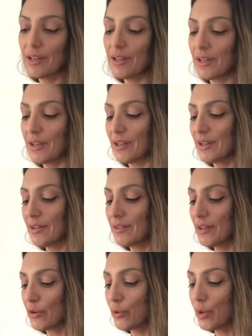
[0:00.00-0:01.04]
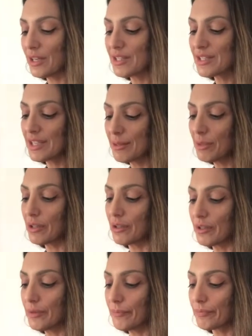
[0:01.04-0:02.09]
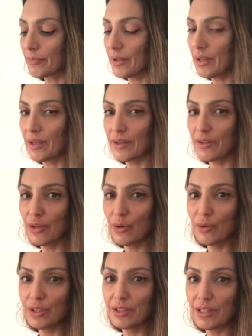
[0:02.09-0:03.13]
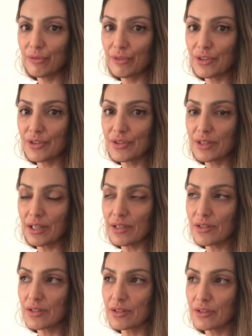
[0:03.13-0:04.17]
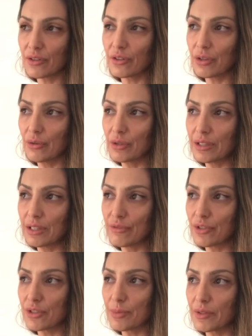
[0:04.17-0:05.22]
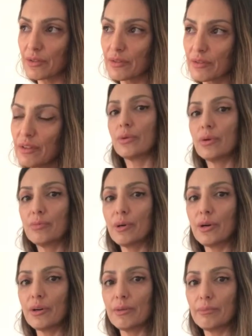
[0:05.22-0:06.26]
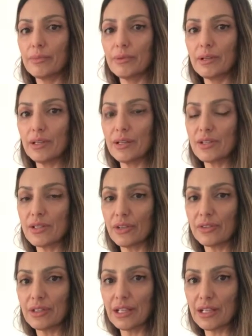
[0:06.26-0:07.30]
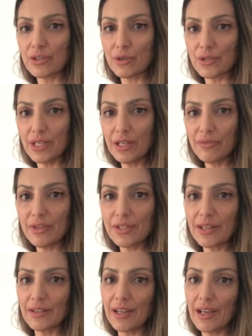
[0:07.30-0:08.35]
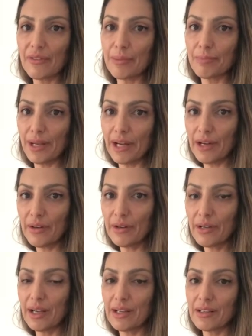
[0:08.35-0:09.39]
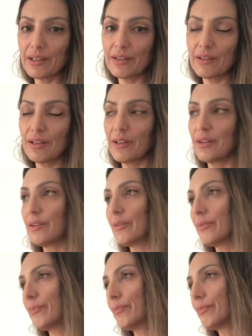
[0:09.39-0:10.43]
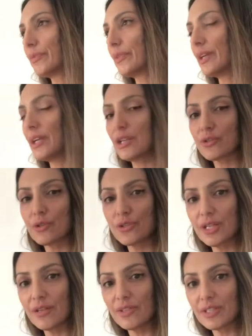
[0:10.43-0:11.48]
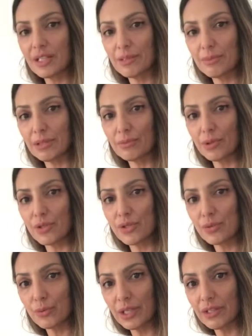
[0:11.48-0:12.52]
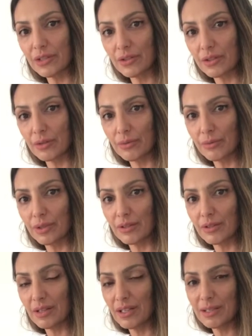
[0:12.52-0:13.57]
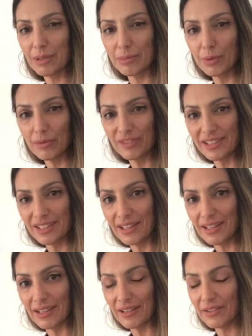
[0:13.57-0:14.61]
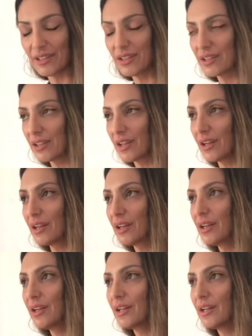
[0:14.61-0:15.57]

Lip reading: They are quite similar, the only difference is, not the only difference, but rhubarb is not in the Exclusive, instead they have the pear, and the Exclusive is a little bit more sweeter, with a little bit more vanilla, I think, yeah.